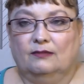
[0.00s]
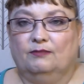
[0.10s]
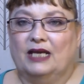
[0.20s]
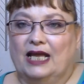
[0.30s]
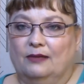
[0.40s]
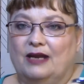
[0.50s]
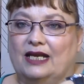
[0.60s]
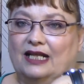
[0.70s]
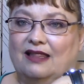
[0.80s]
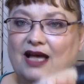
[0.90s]
But I am not
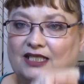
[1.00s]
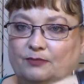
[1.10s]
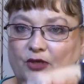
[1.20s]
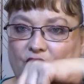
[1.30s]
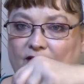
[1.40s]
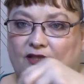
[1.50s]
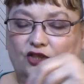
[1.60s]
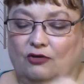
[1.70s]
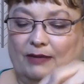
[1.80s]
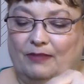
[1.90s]
a gloss person,
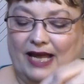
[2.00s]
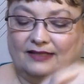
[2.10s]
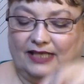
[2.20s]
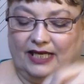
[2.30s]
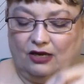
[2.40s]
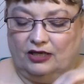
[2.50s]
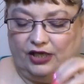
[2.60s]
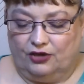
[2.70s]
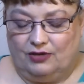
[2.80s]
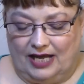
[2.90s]
so I'm passing it on to
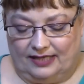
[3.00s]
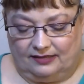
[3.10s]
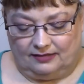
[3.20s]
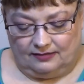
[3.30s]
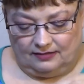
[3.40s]
you guys.